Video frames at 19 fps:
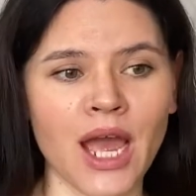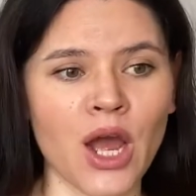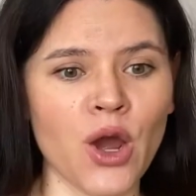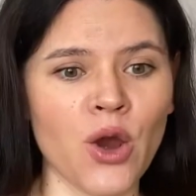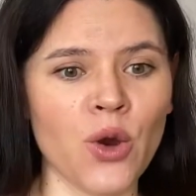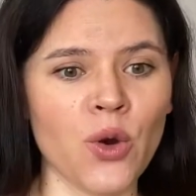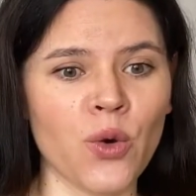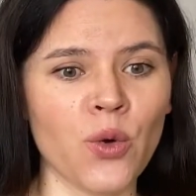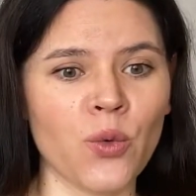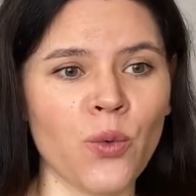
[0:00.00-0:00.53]

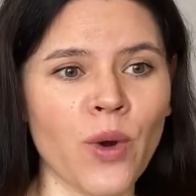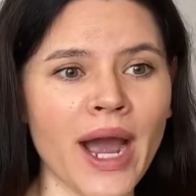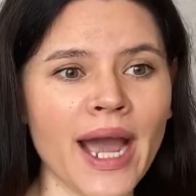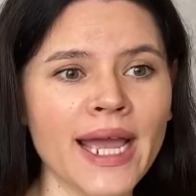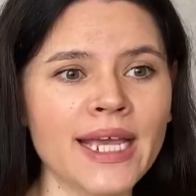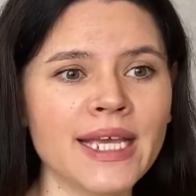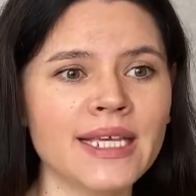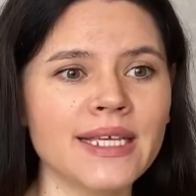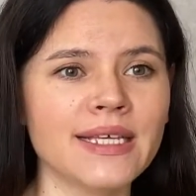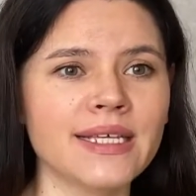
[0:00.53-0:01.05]
Why
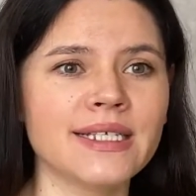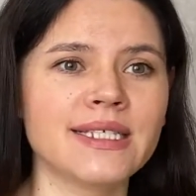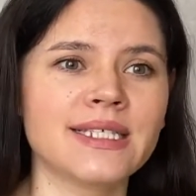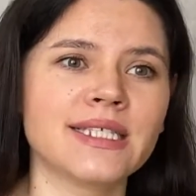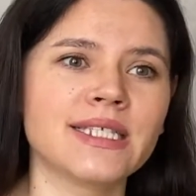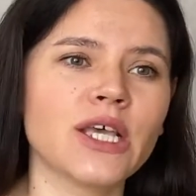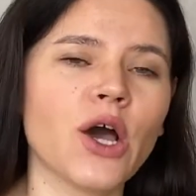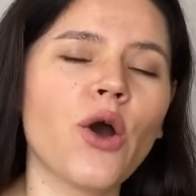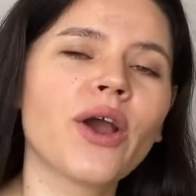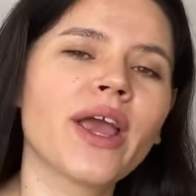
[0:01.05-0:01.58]
it's
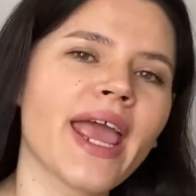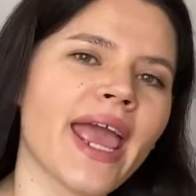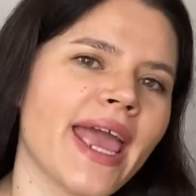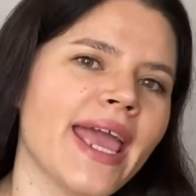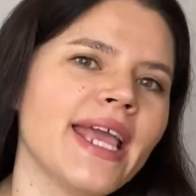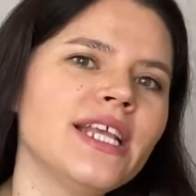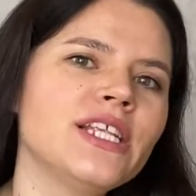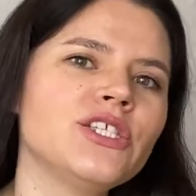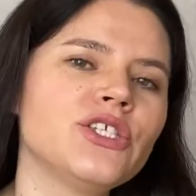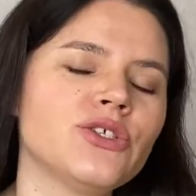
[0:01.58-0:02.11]
okay
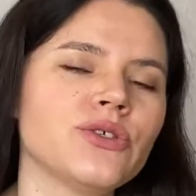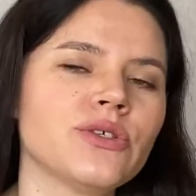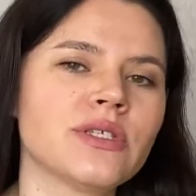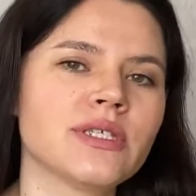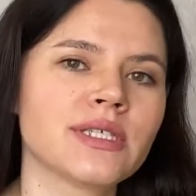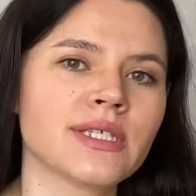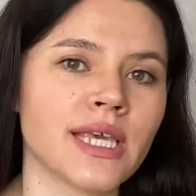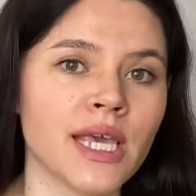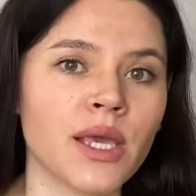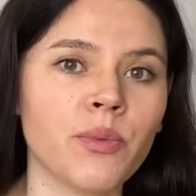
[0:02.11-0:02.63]
to
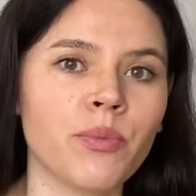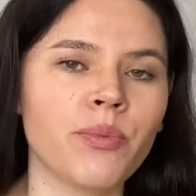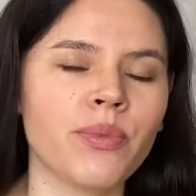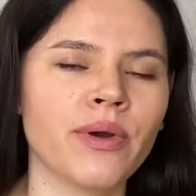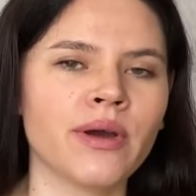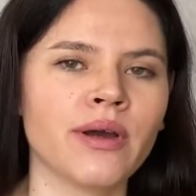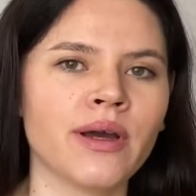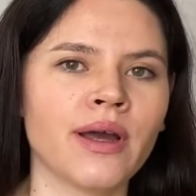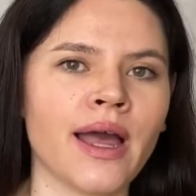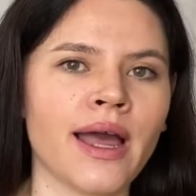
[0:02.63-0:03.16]
skip
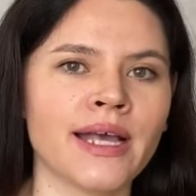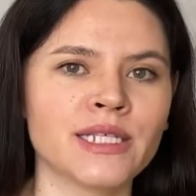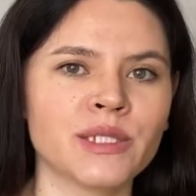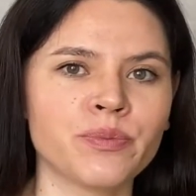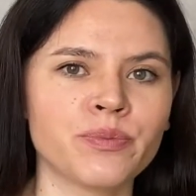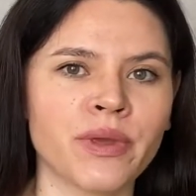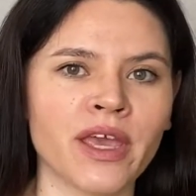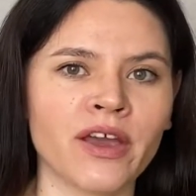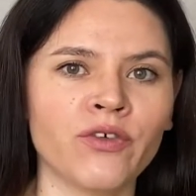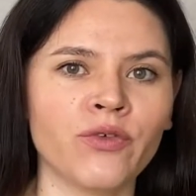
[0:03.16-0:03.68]
SPF
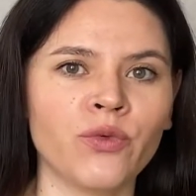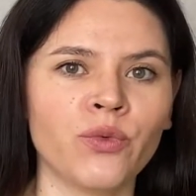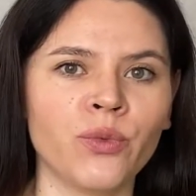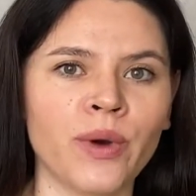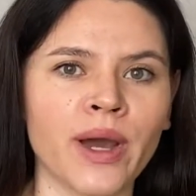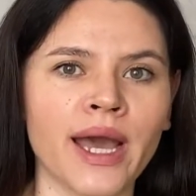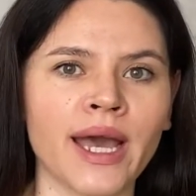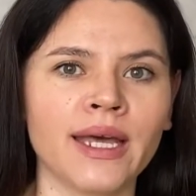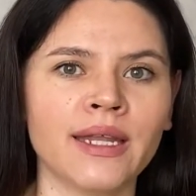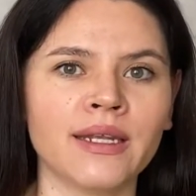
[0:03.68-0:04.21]

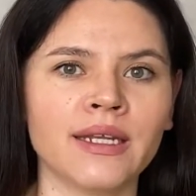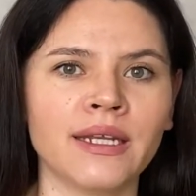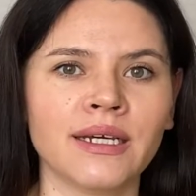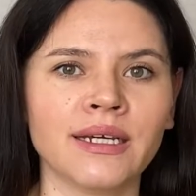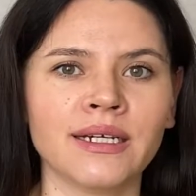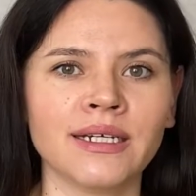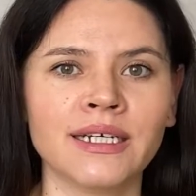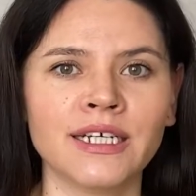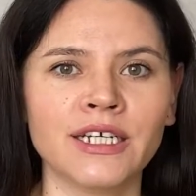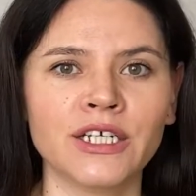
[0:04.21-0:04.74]
when uh,
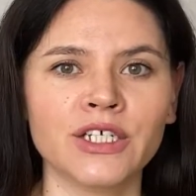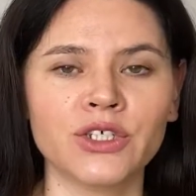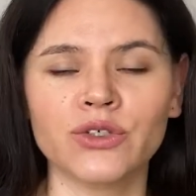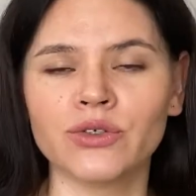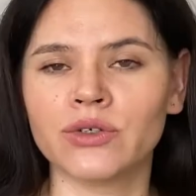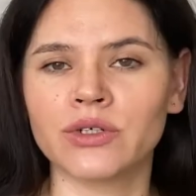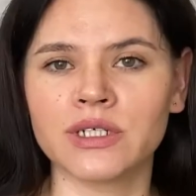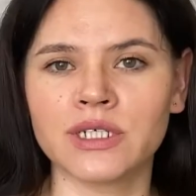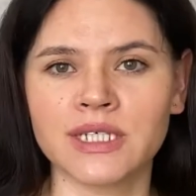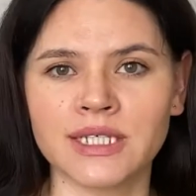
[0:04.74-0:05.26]
you're
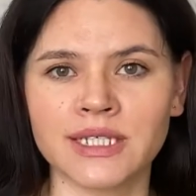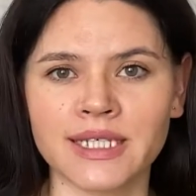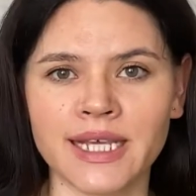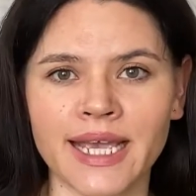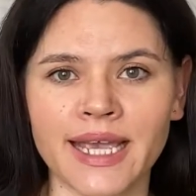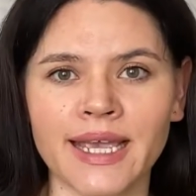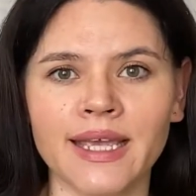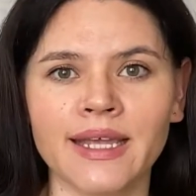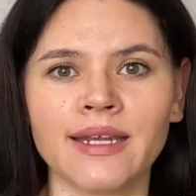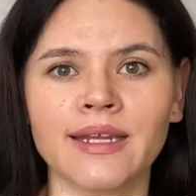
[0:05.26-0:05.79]

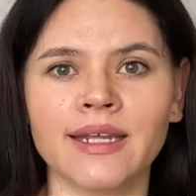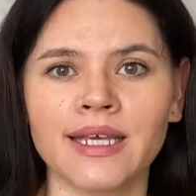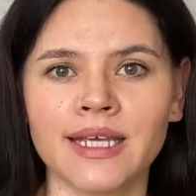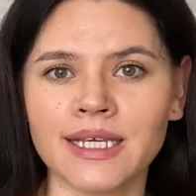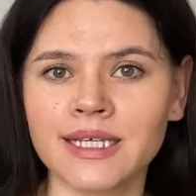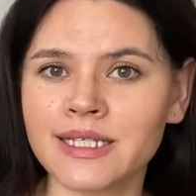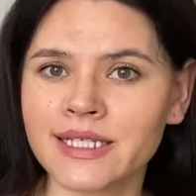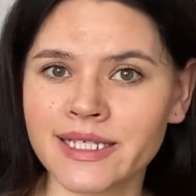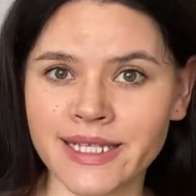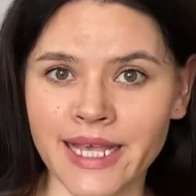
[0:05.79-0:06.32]
staying
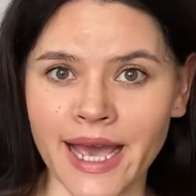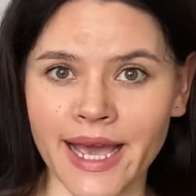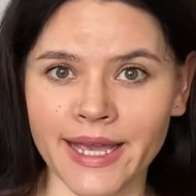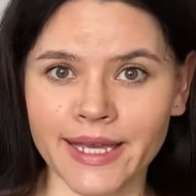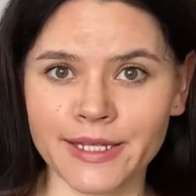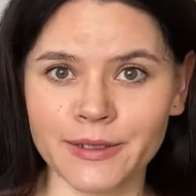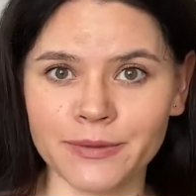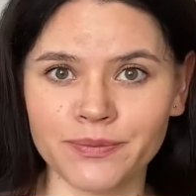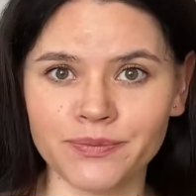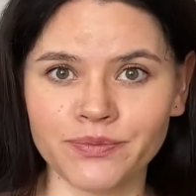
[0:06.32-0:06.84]
inside?
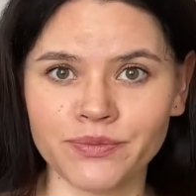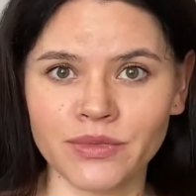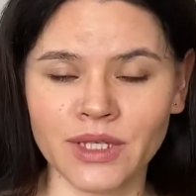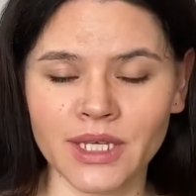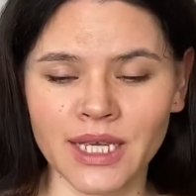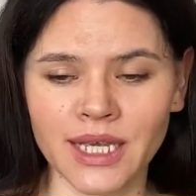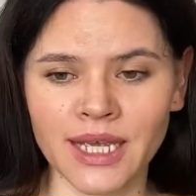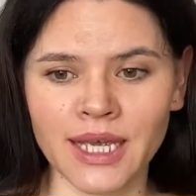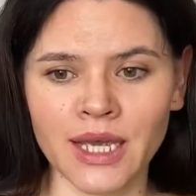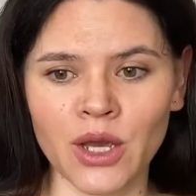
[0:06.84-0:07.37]

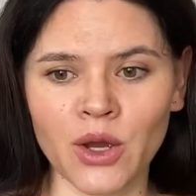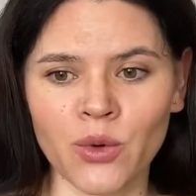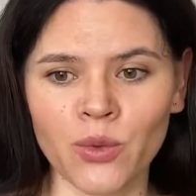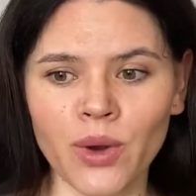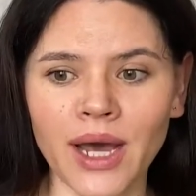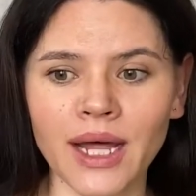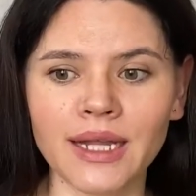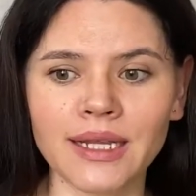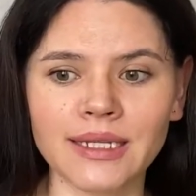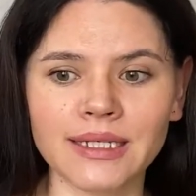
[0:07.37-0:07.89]

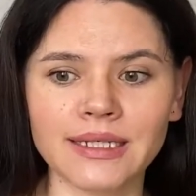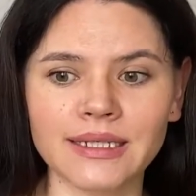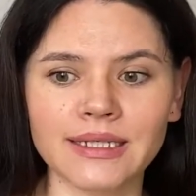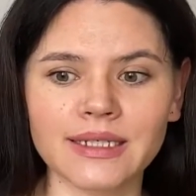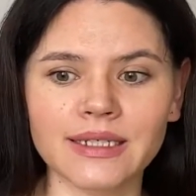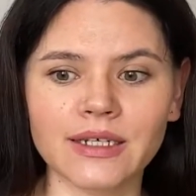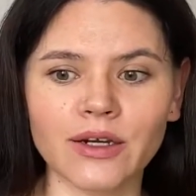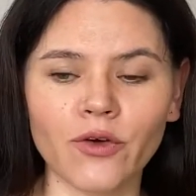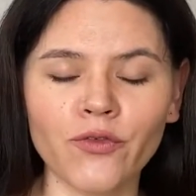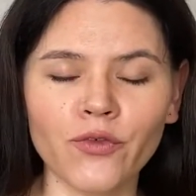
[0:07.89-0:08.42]
Well,
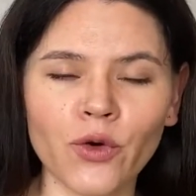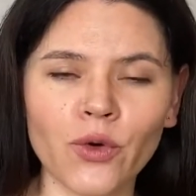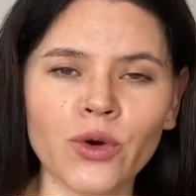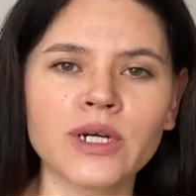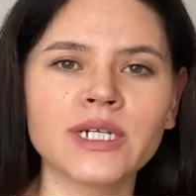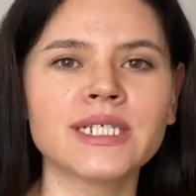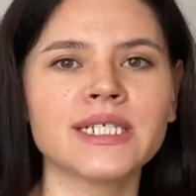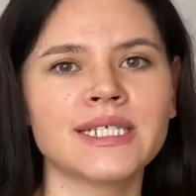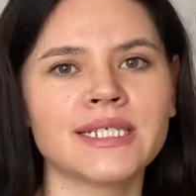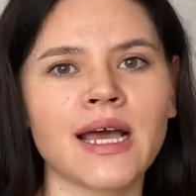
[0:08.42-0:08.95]
of course,
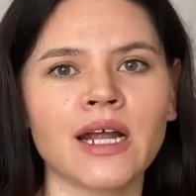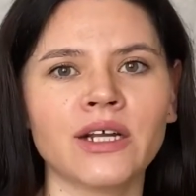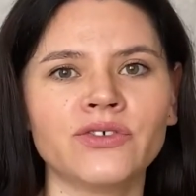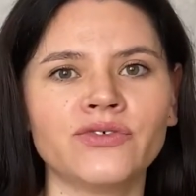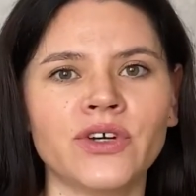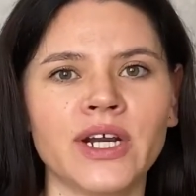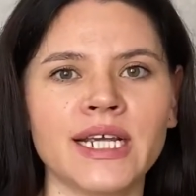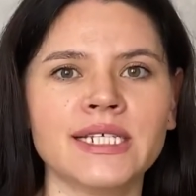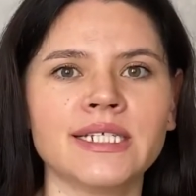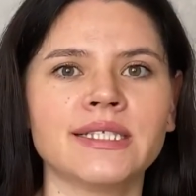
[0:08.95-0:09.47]
sun rays
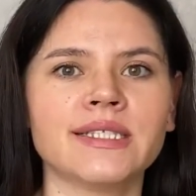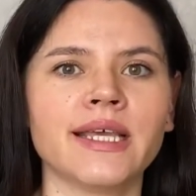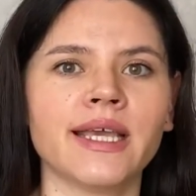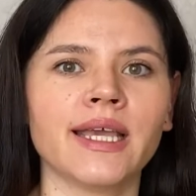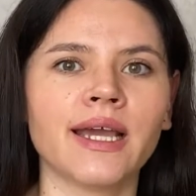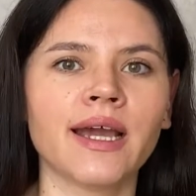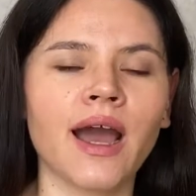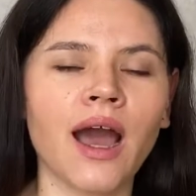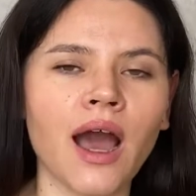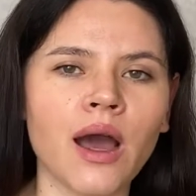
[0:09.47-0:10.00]
they
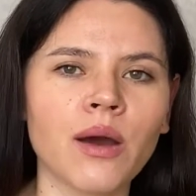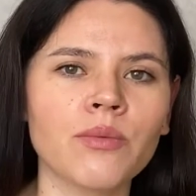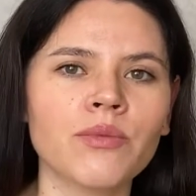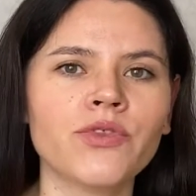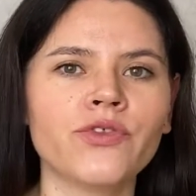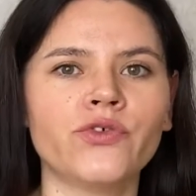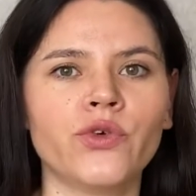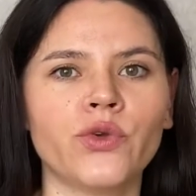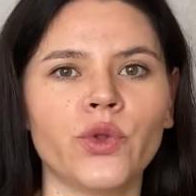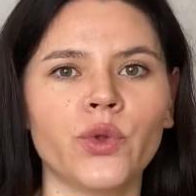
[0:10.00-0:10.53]
come through
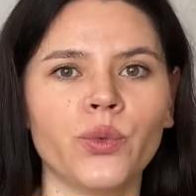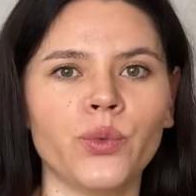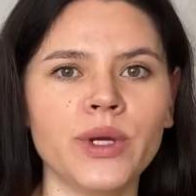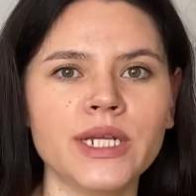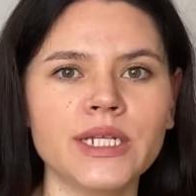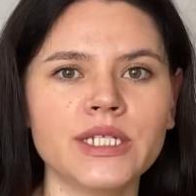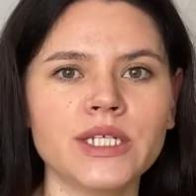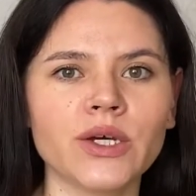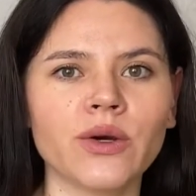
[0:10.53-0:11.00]
the window.